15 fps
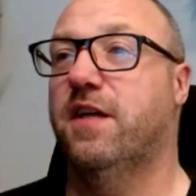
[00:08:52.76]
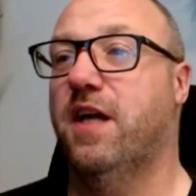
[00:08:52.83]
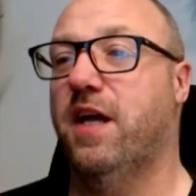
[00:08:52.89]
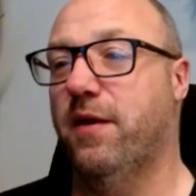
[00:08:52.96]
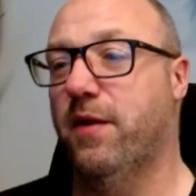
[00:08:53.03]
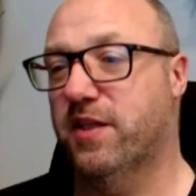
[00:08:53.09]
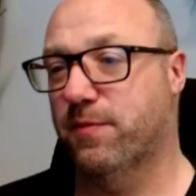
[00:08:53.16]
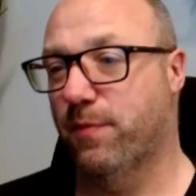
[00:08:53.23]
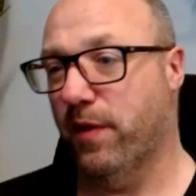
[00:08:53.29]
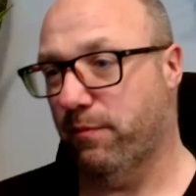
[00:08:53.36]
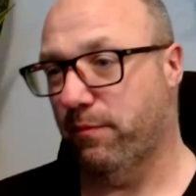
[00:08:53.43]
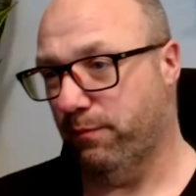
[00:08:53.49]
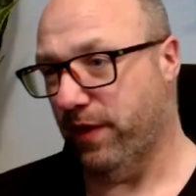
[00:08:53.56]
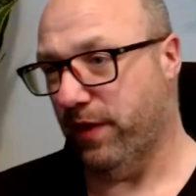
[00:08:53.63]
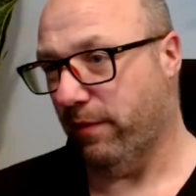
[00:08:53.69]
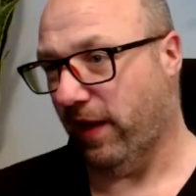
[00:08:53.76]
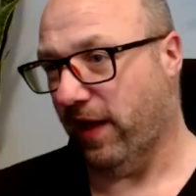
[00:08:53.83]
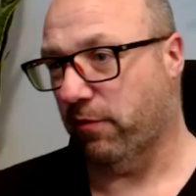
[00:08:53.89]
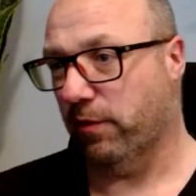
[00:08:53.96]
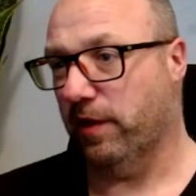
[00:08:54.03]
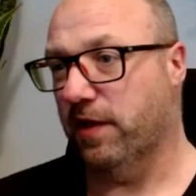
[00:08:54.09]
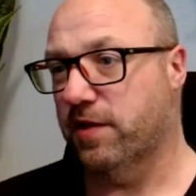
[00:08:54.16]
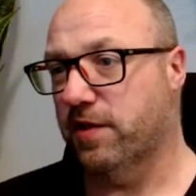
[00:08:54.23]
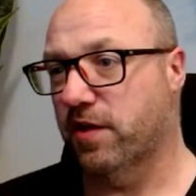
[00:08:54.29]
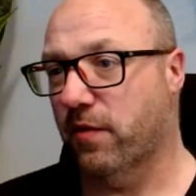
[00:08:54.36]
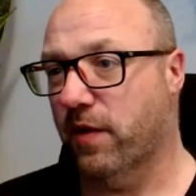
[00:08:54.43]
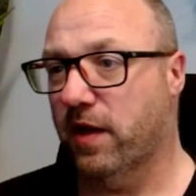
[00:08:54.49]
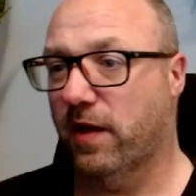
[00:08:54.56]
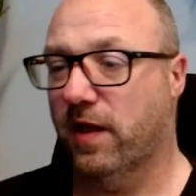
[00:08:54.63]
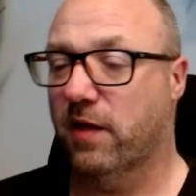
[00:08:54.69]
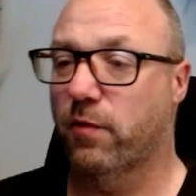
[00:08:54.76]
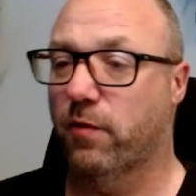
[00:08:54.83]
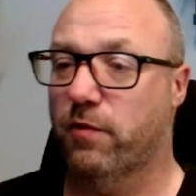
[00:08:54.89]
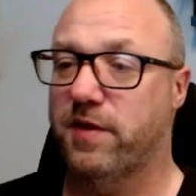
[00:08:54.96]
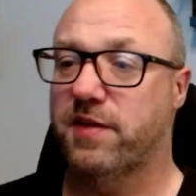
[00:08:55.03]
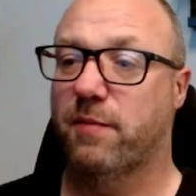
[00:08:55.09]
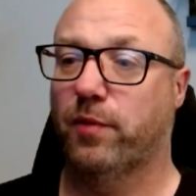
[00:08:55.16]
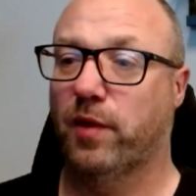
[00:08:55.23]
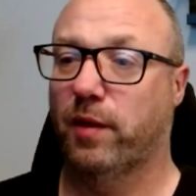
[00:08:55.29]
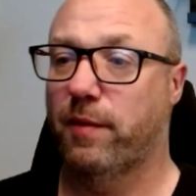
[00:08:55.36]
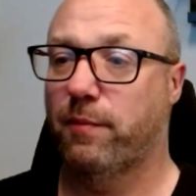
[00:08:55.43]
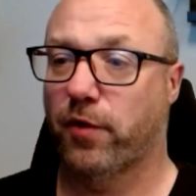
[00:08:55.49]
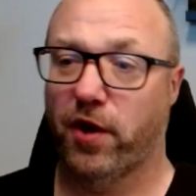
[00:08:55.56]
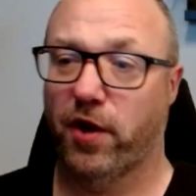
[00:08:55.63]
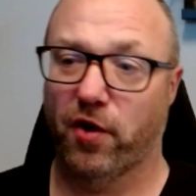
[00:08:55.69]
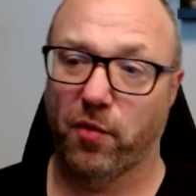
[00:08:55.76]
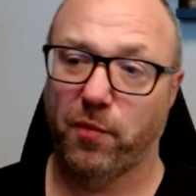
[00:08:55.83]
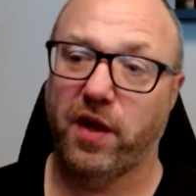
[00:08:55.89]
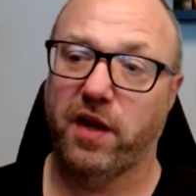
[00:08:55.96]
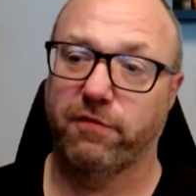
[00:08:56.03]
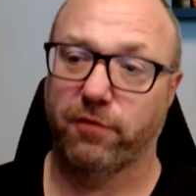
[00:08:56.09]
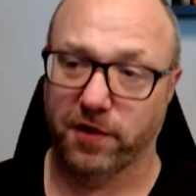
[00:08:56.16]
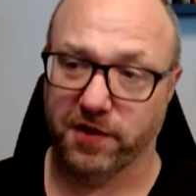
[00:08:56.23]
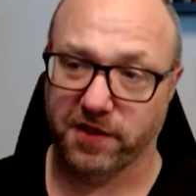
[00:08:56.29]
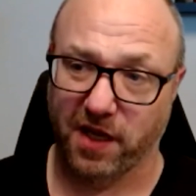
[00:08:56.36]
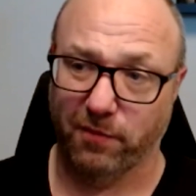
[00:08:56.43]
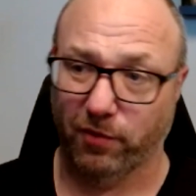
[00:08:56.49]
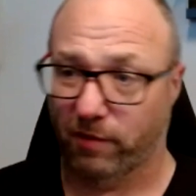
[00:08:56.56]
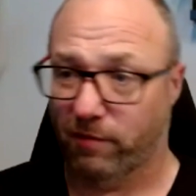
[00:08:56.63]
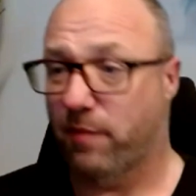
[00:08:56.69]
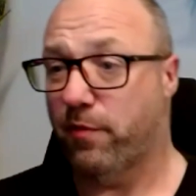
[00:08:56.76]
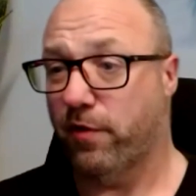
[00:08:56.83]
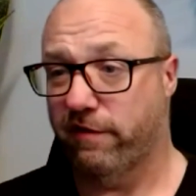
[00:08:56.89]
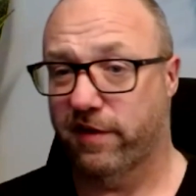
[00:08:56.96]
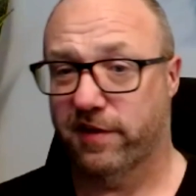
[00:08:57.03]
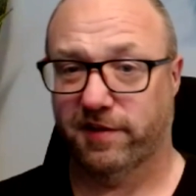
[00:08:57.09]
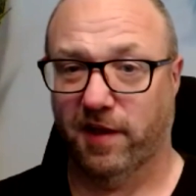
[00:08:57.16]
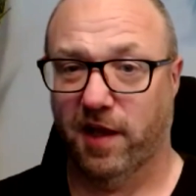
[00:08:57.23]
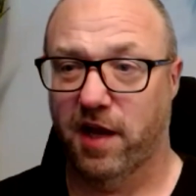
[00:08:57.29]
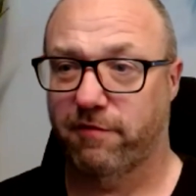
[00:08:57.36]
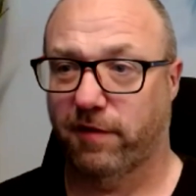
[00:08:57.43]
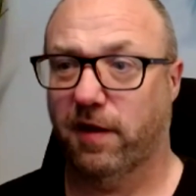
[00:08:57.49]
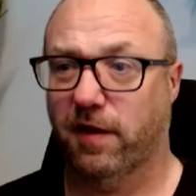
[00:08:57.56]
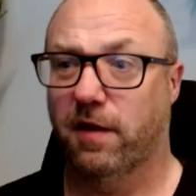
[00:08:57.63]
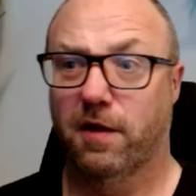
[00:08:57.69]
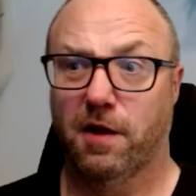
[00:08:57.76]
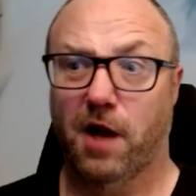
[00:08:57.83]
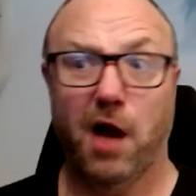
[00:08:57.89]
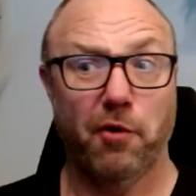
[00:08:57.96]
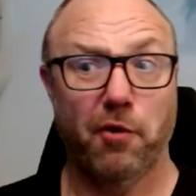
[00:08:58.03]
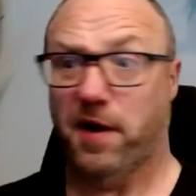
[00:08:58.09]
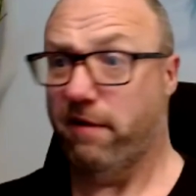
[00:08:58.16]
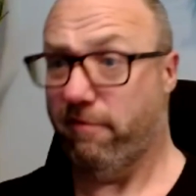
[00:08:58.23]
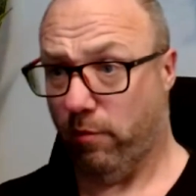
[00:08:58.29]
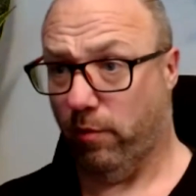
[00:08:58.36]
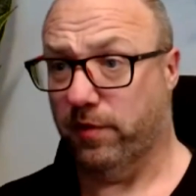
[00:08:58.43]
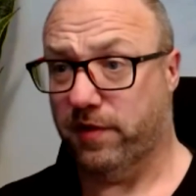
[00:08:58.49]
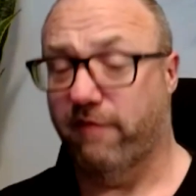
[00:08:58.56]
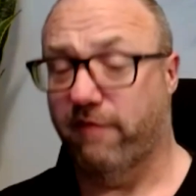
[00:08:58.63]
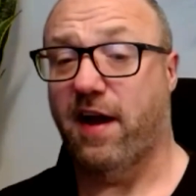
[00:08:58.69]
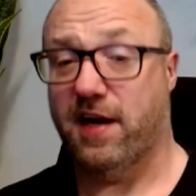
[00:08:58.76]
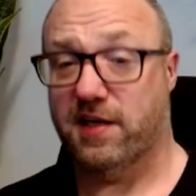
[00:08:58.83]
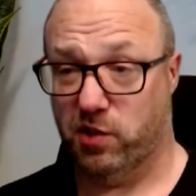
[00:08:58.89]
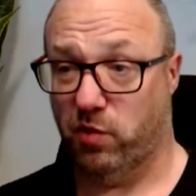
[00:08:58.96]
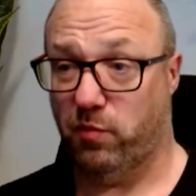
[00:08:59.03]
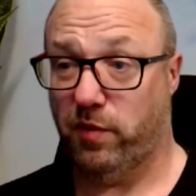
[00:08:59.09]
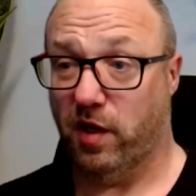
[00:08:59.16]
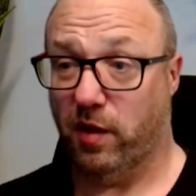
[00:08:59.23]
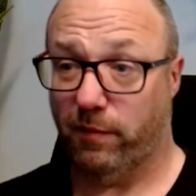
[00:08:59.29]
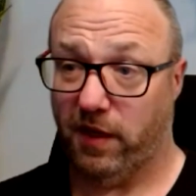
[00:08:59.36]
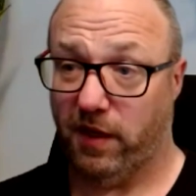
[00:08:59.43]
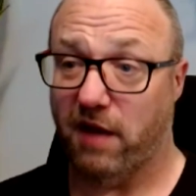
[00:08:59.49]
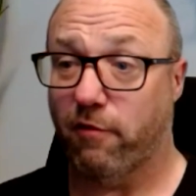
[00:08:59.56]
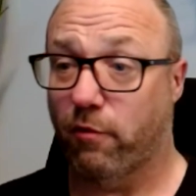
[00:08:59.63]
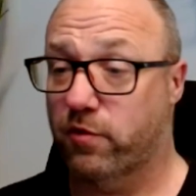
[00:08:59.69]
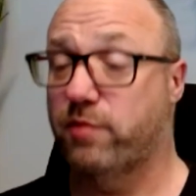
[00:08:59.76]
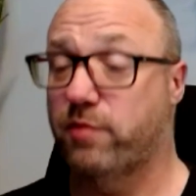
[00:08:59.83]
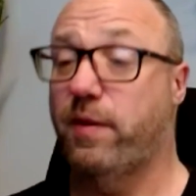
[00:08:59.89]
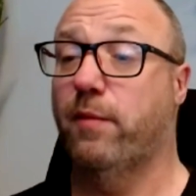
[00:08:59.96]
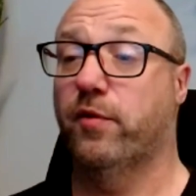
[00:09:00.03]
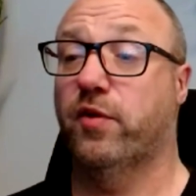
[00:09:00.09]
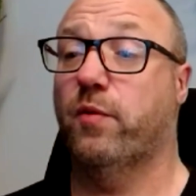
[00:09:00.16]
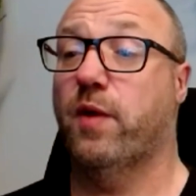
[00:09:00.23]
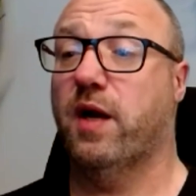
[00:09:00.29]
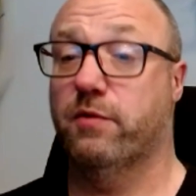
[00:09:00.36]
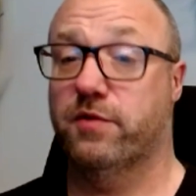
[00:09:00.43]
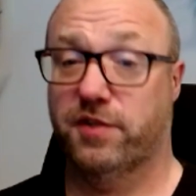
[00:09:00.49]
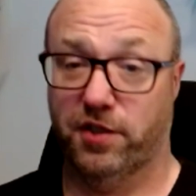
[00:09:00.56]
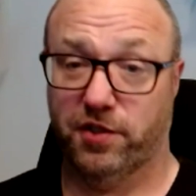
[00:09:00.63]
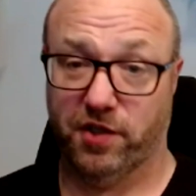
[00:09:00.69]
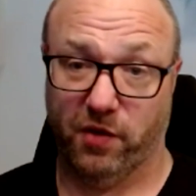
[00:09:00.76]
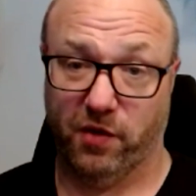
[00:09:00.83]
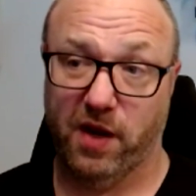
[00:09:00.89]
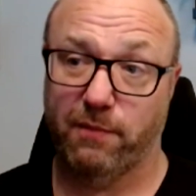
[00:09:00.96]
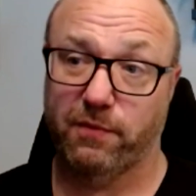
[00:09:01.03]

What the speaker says: It's a bit like religion, right? Like when we implement Procure to Pay, for example, in my previous life, like I wanted everyone to have access to P2P. Everyone should be able to requisition, right?